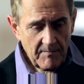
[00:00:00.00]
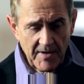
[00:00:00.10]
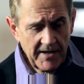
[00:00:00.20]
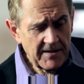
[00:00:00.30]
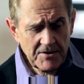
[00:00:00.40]

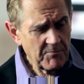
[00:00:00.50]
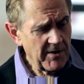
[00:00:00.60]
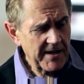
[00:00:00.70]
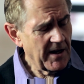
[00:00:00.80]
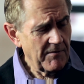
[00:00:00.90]
it doesn't
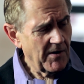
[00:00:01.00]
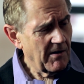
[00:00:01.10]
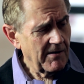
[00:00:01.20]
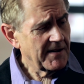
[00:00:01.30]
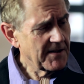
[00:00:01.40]
really go
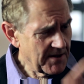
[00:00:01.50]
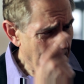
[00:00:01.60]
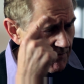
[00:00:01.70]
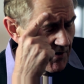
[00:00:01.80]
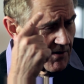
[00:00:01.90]
viral. It doesn't
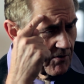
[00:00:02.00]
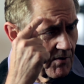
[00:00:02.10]
go viral.